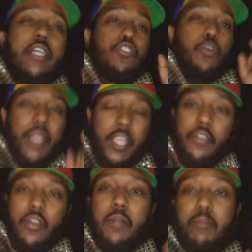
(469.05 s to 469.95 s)
So
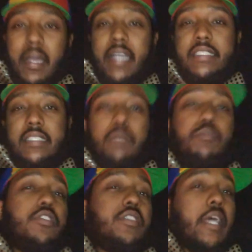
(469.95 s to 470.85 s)
here are my
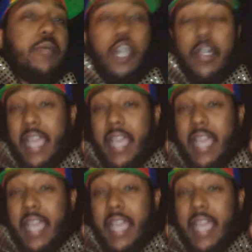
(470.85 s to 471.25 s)
simple steps on